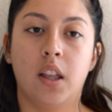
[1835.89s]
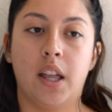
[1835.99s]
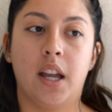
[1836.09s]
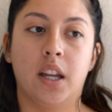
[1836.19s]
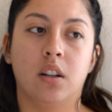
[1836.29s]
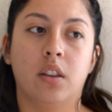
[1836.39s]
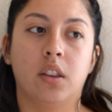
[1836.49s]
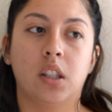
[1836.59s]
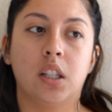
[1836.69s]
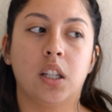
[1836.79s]
and
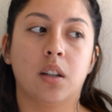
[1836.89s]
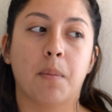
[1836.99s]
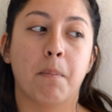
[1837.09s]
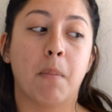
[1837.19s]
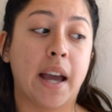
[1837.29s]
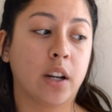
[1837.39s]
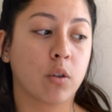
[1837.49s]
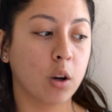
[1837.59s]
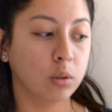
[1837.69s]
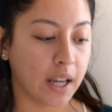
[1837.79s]
the
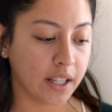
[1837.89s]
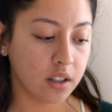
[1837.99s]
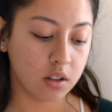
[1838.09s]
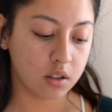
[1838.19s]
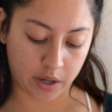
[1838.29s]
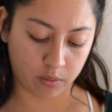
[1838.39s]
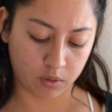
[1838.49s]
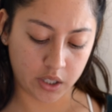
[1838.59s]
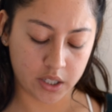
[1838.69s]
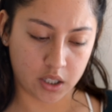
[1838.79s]
micro lens. I
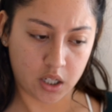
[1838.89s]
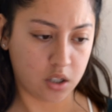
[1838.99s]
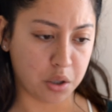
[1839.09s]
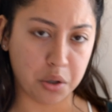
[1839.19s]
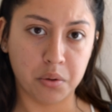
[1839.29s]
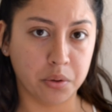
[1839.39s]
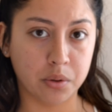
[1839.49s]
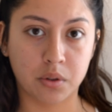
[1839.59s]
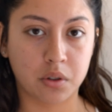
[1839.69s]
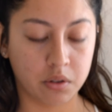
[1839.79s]
really didn't
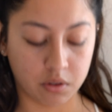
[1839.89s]
use